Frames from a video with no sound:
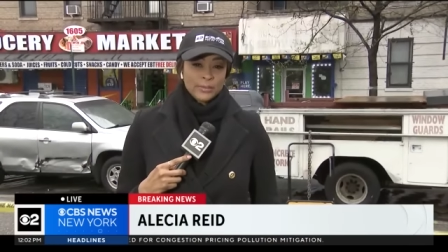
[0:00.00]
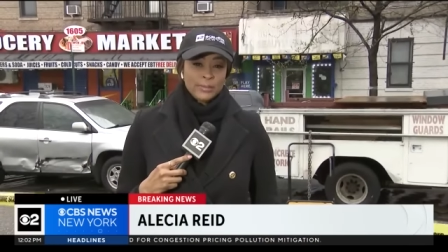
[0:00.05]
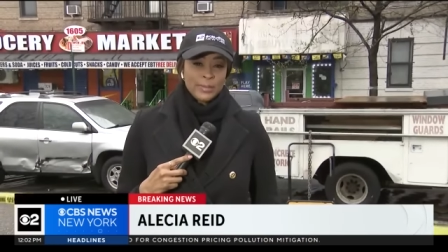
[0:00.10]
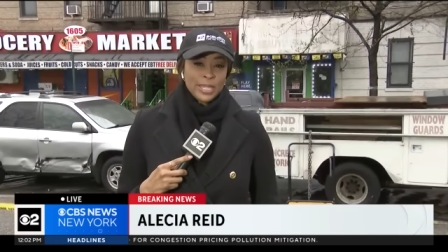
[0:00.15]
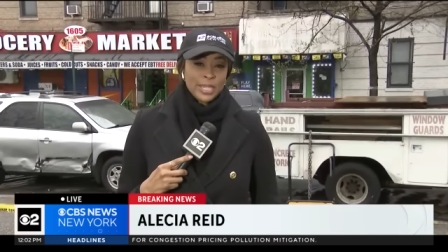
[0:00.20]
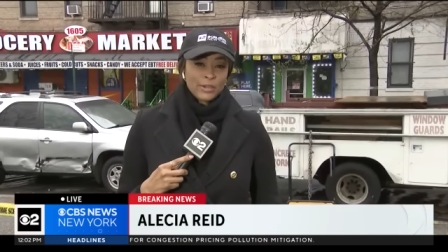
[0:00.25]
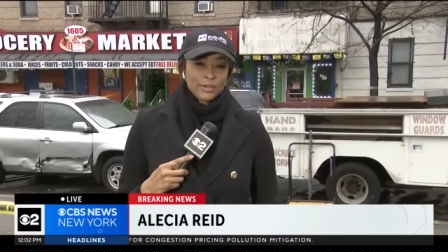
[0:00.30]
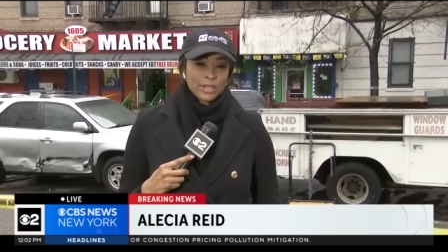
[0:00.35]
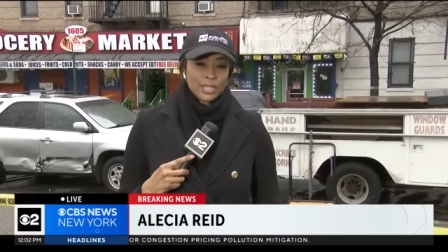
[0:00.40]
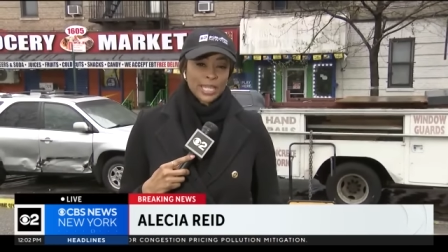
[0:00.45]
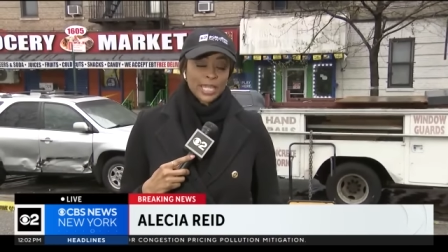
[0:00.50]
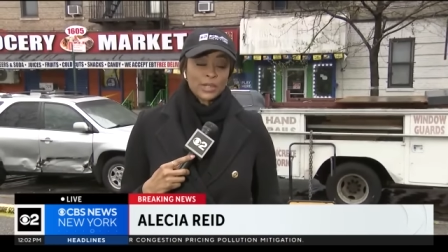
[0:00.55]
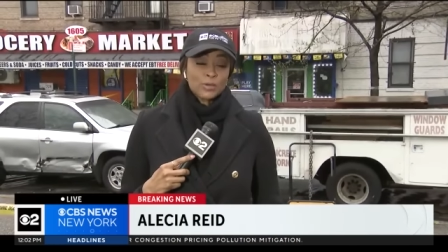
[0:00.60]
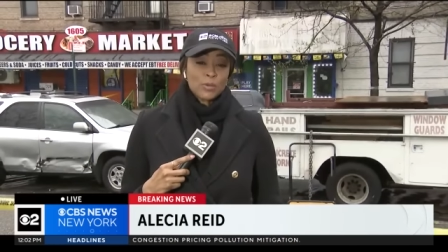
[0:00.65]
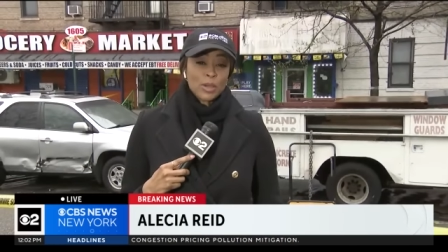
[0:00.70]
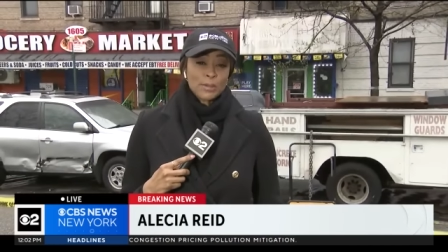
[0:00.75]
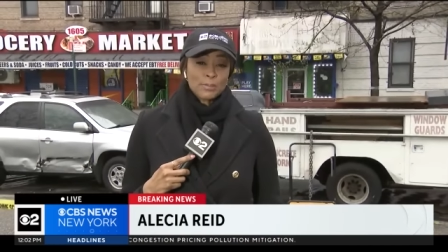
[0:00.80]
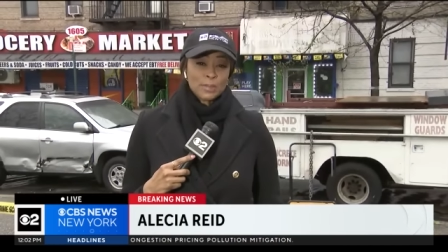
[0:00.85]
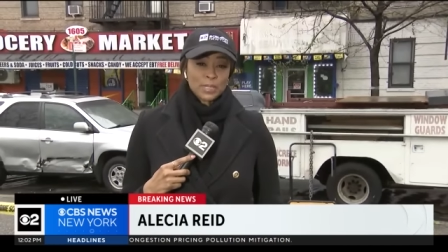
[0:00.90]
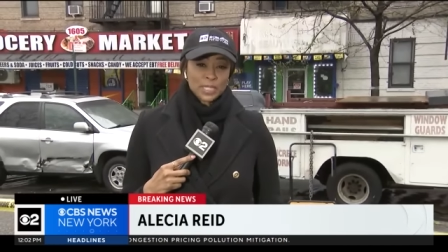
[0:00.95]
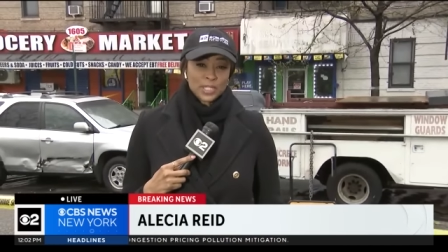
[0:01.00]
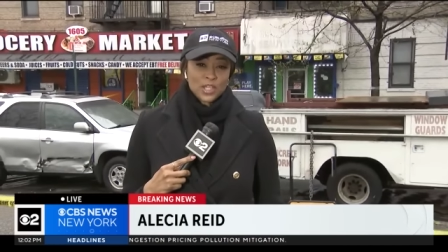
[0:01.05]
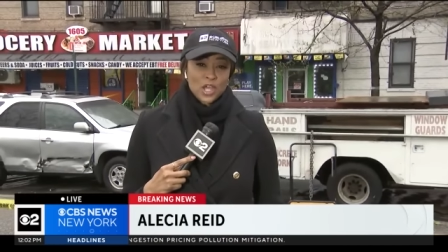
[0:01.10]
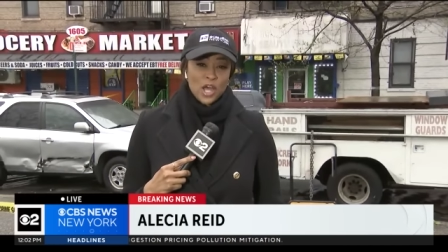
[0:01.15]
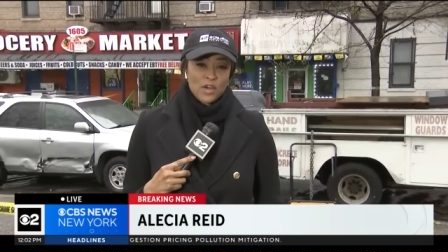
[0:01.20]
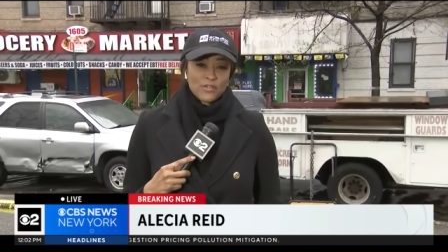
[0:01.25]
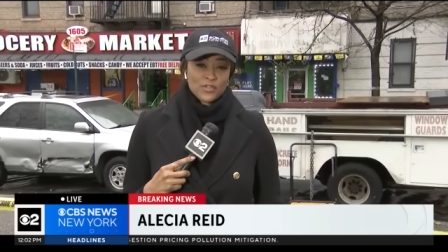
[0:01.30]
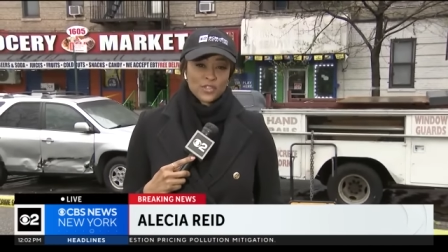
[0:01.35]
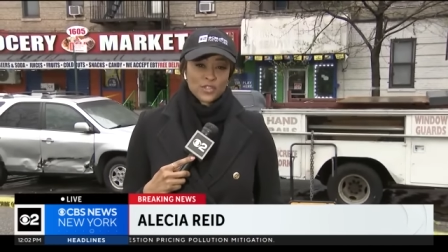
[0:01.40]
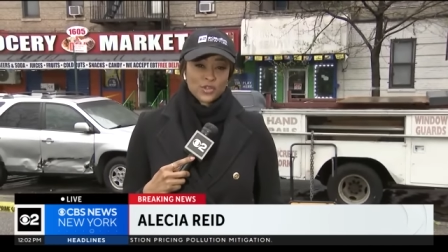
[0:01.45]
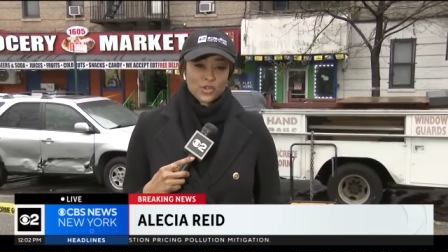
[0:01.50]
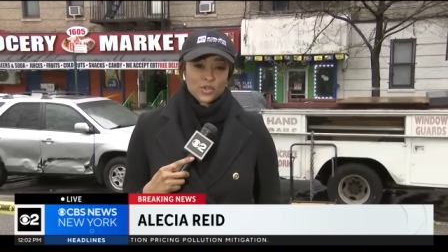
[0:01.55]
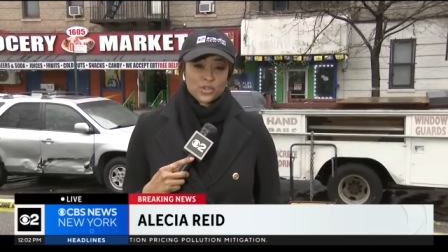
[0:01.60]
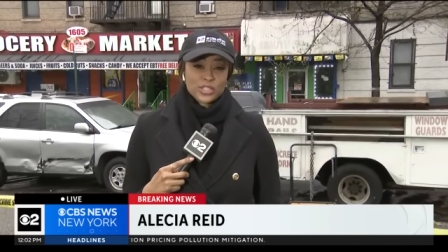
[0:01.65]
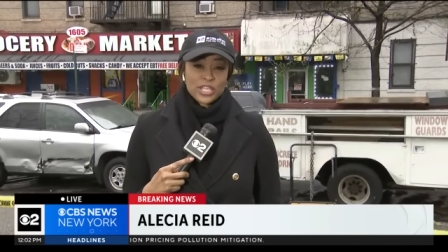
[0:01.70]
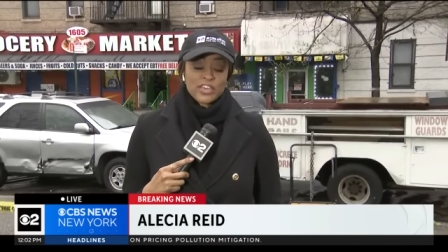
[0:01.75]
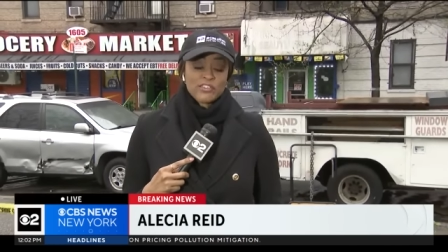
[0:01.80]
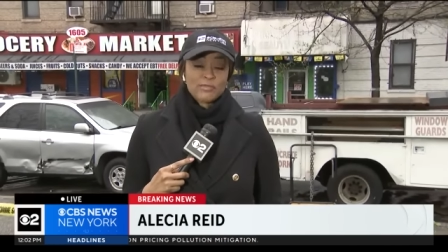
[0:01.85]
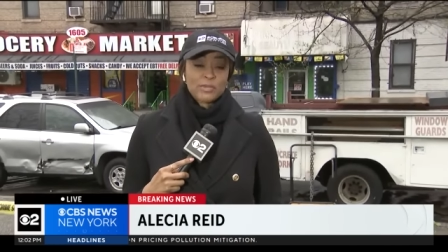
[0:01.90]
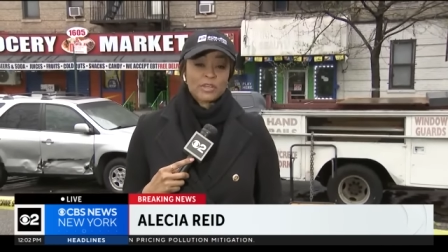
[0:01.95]
Mary, NYPD
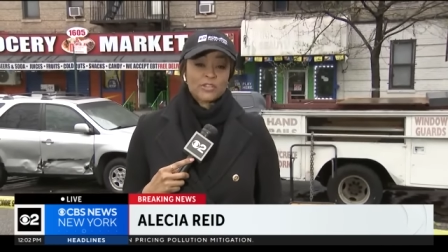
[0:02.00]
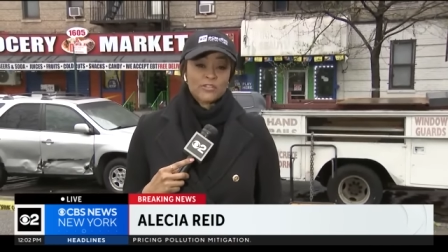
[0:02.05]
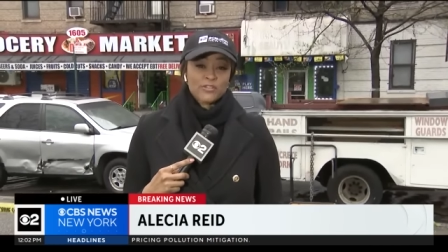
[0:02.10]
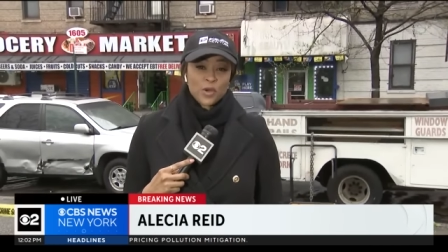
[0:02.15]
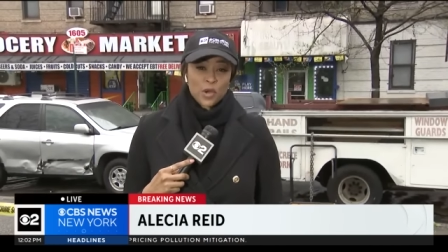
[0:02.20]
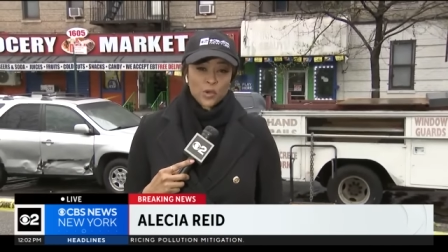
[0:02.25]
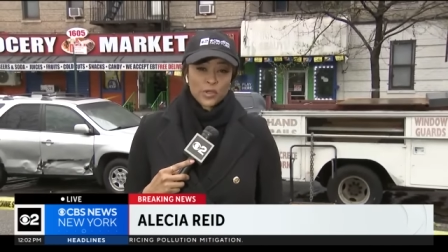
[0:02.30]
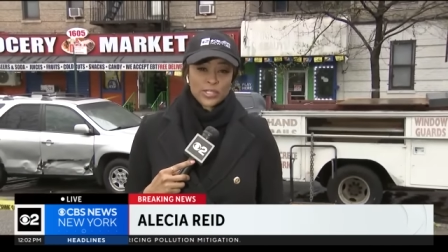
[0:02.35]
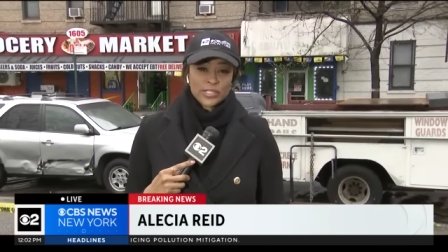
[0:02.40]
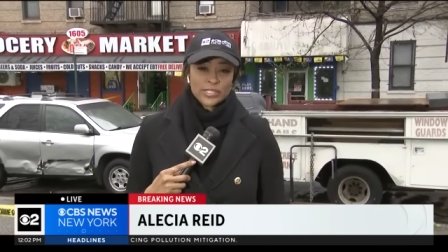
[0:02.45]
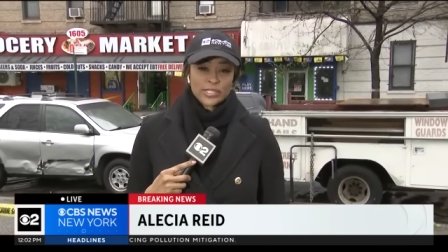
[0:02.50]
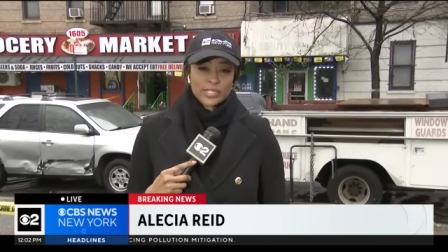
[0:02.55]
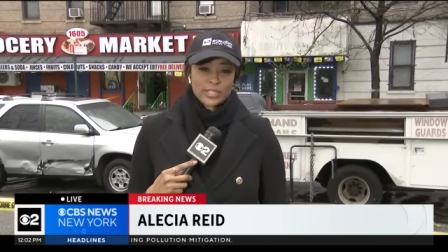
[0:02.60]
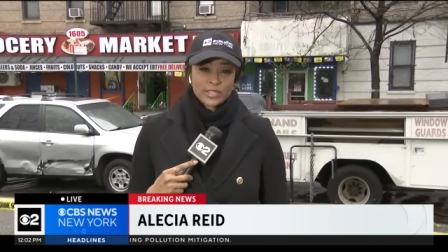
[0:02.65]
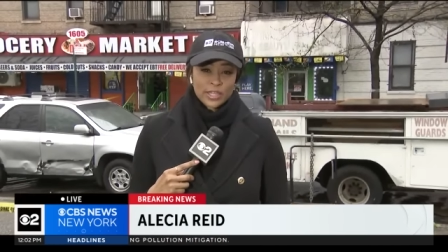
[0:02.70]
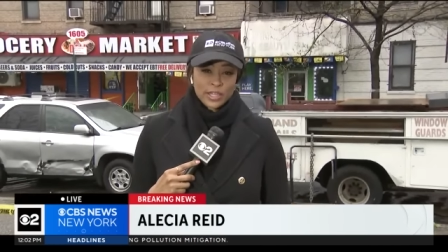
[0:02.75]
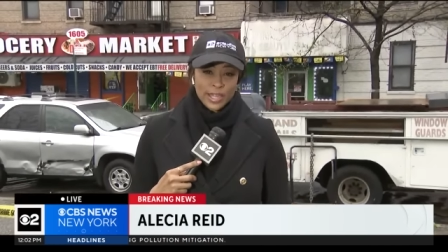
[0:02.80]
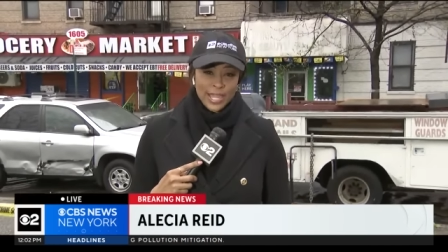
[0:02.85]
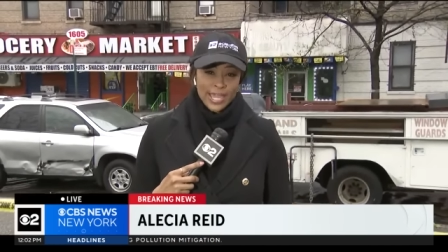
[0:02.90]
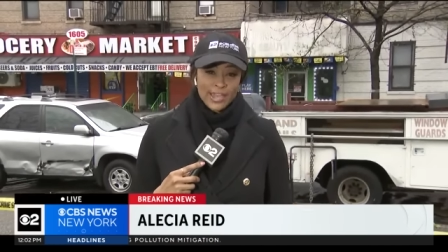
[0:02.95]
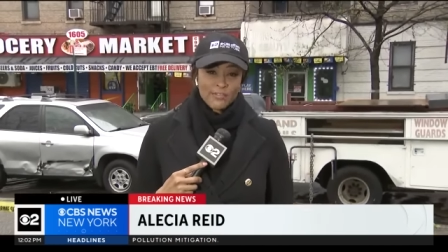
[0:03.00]
officers have been focusing their